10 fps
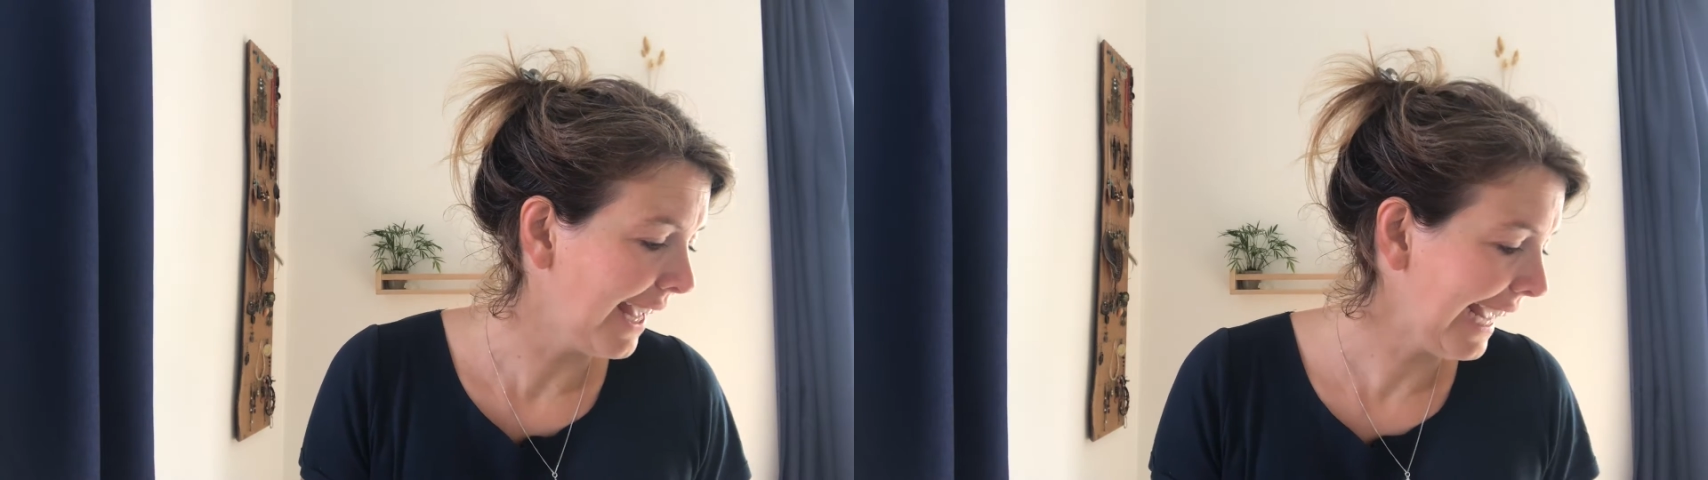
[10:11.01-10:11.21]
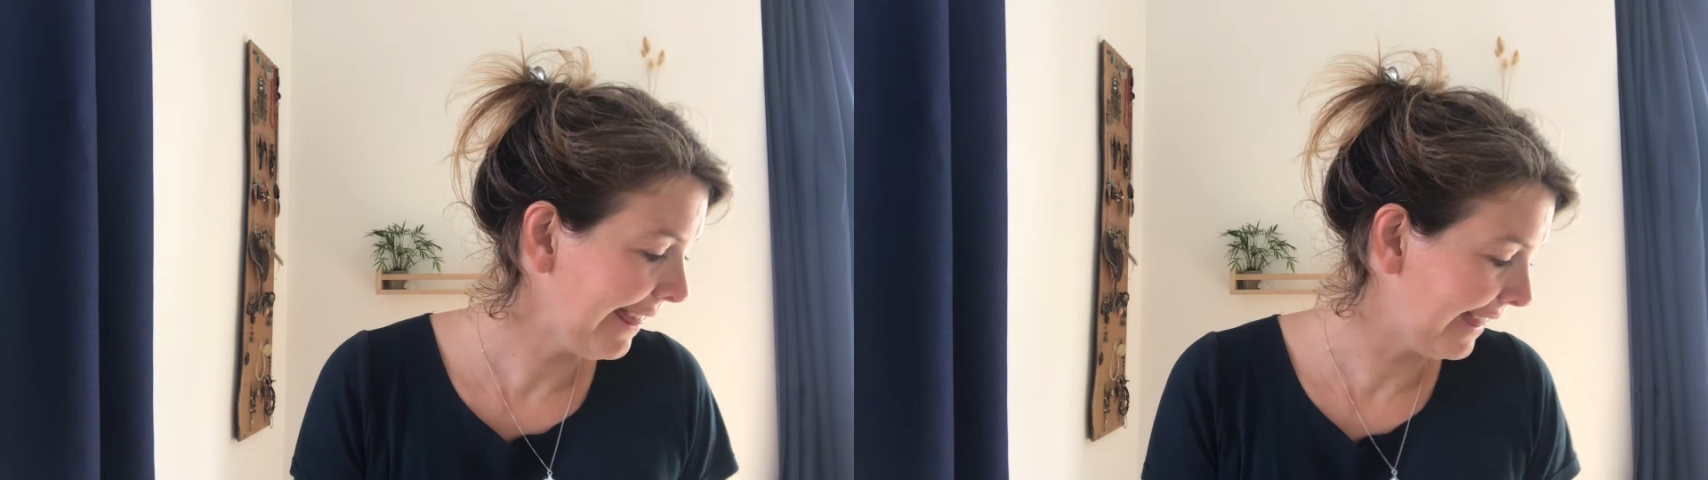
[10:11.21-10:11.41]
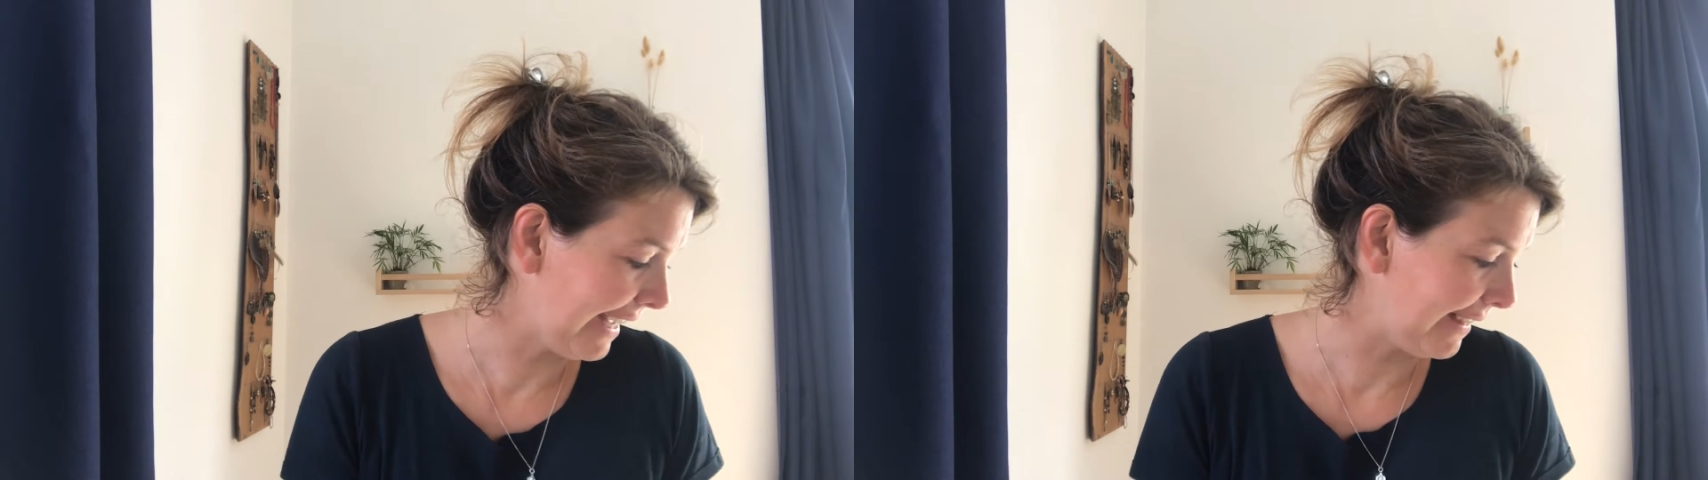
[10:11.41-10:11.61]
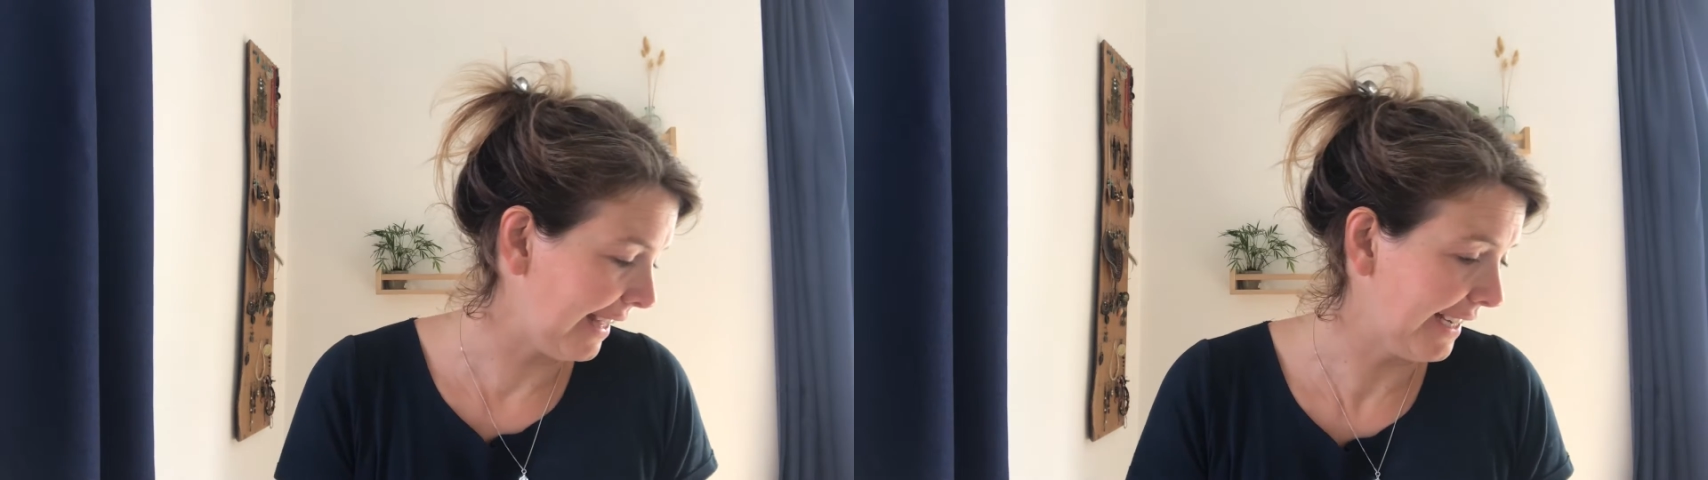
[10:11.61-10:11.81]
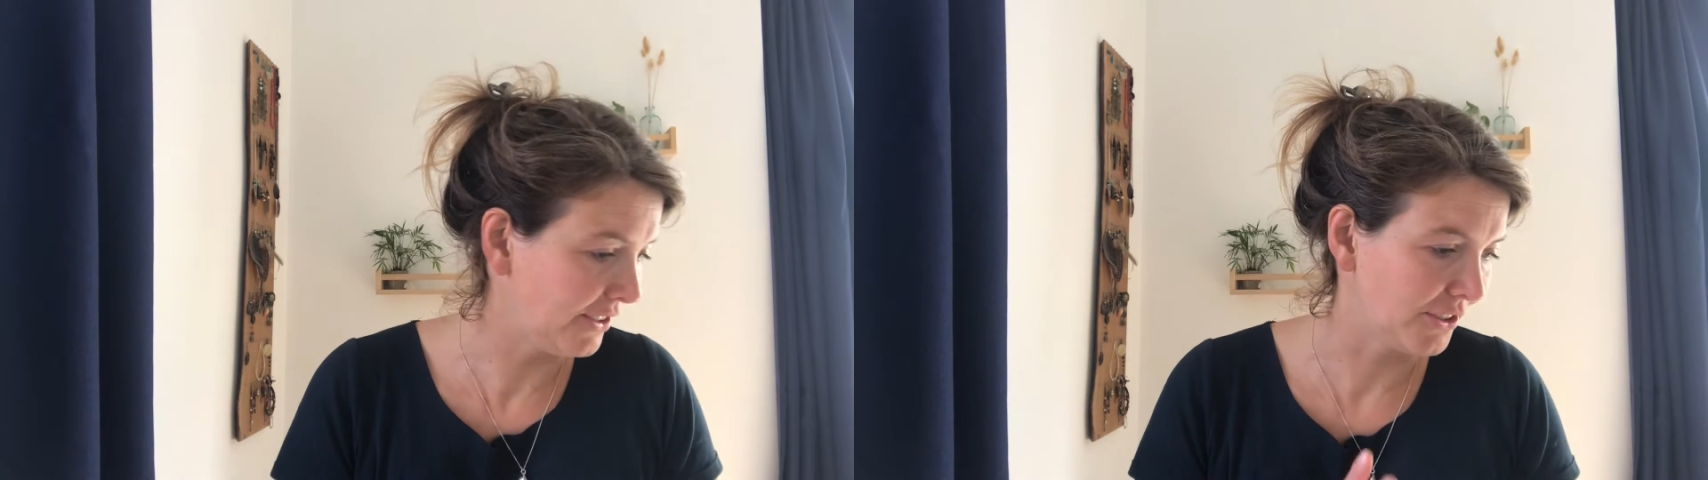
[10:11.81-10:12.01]
And then
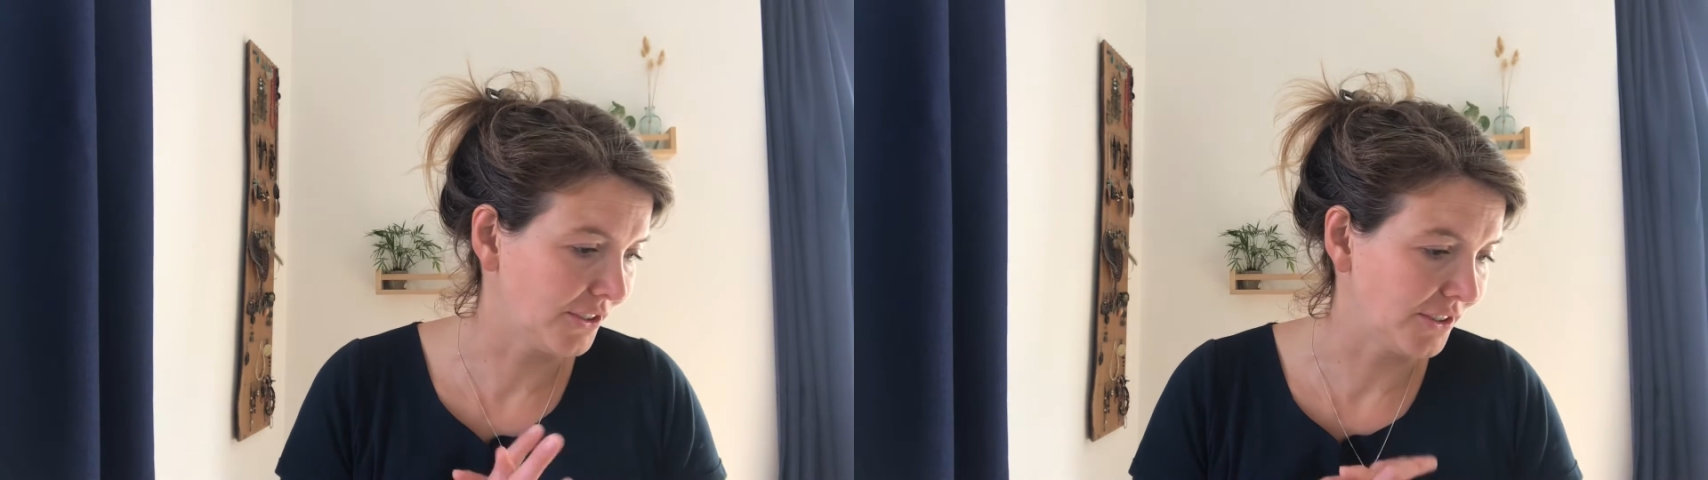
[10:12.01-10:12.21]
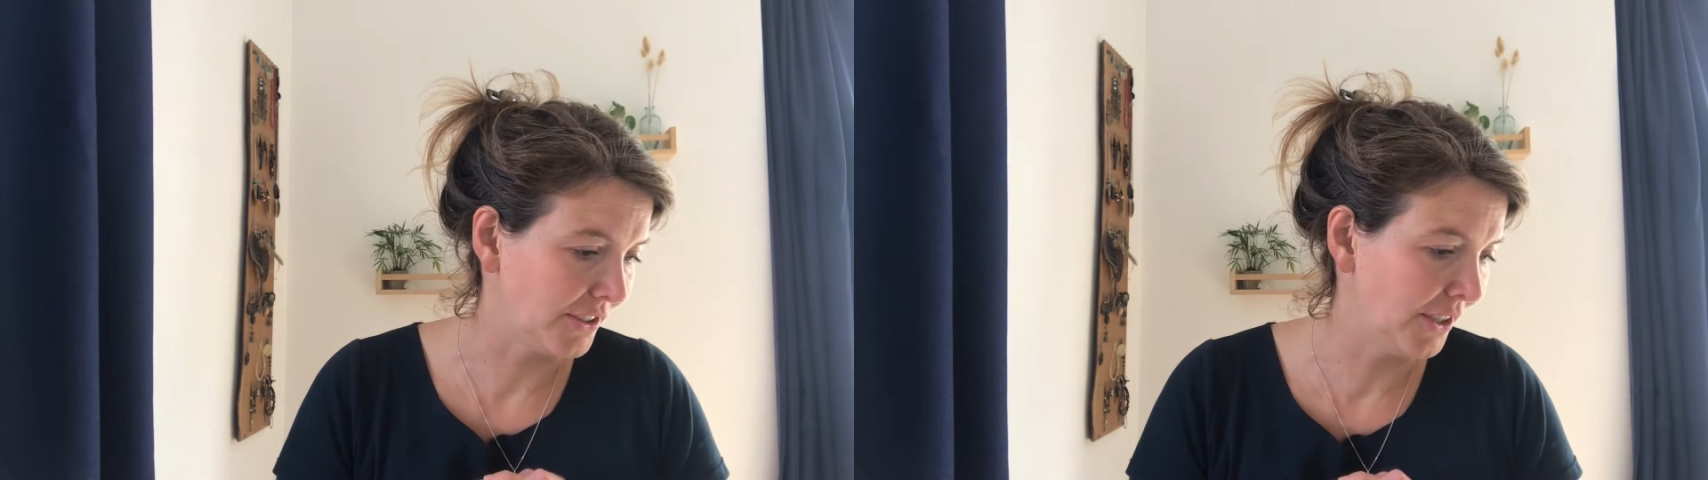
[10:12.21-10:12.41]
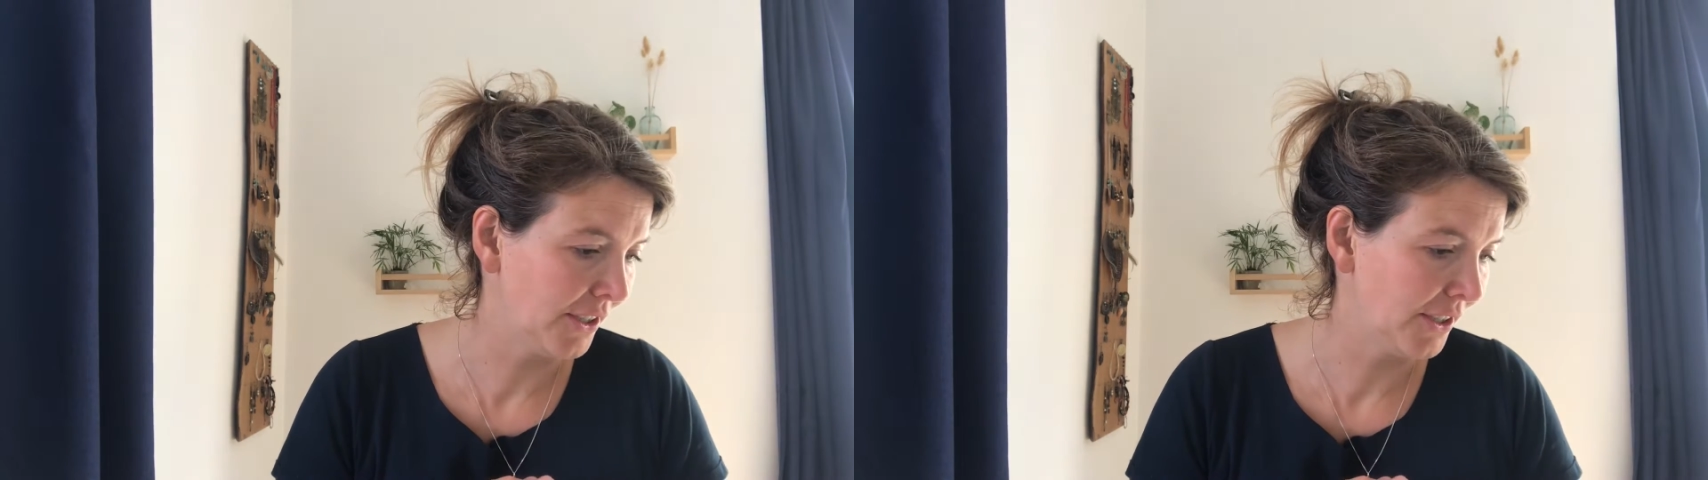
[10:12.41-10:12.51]
I just